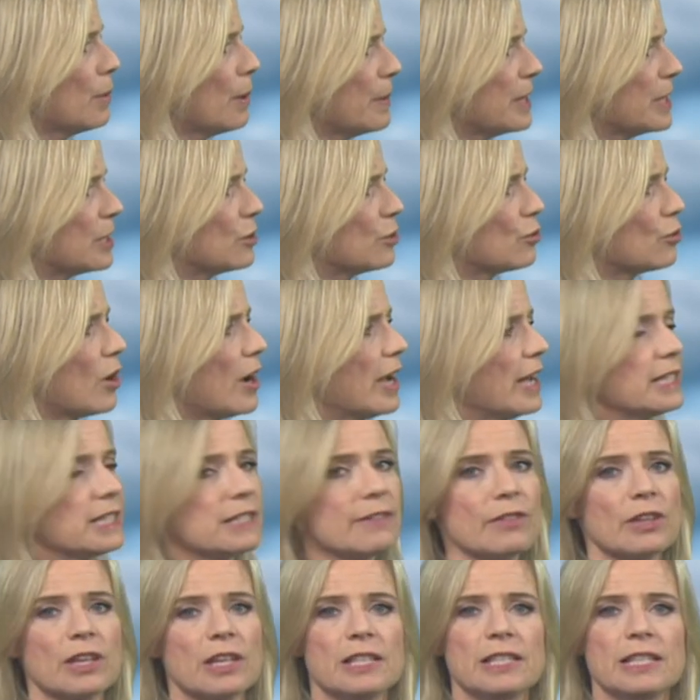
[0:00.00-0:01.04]
probably the driest
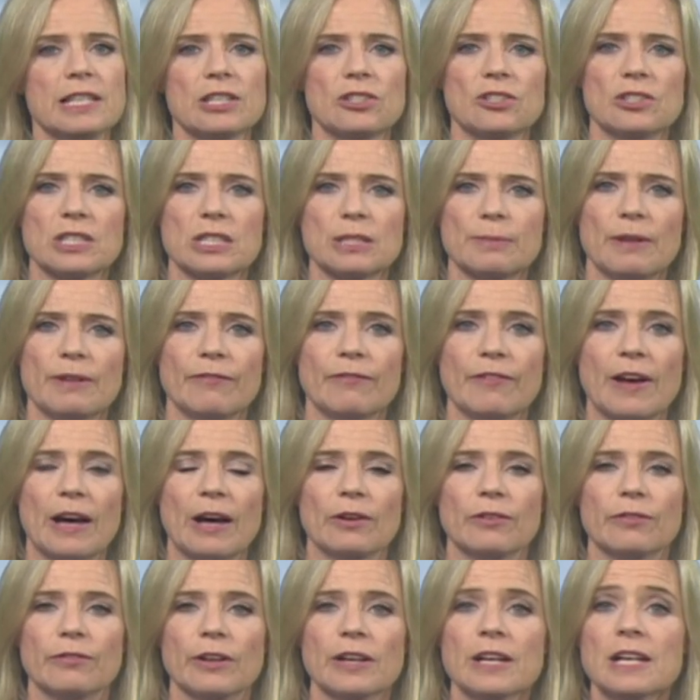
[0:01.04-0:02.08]
of the conditions to be
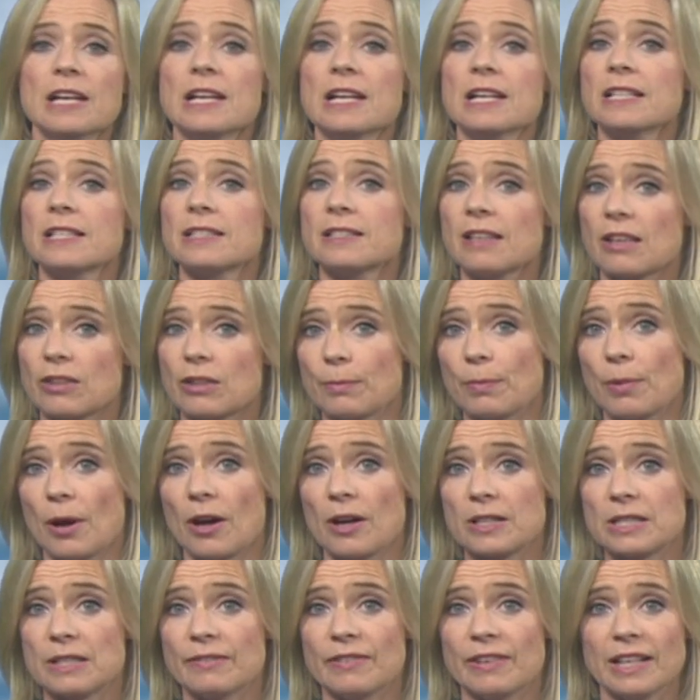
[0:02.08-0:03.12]
found for southern
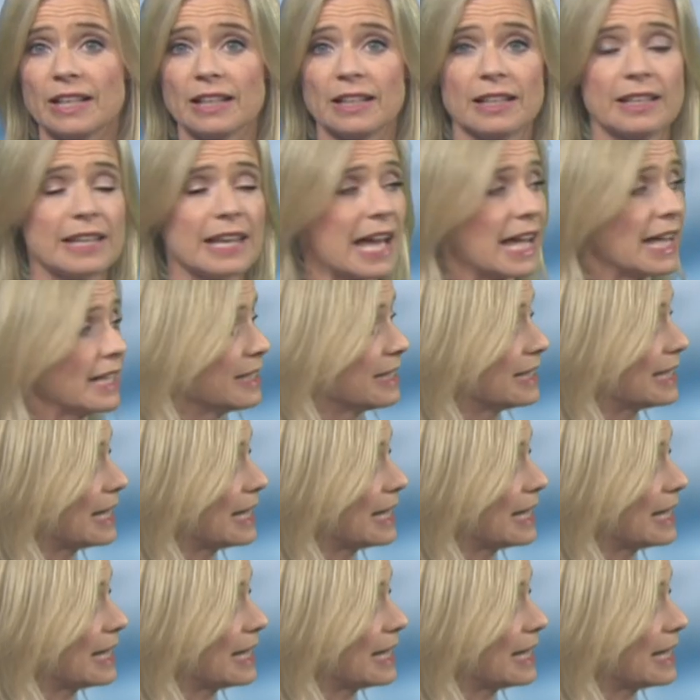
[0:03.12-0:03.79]
parts of England and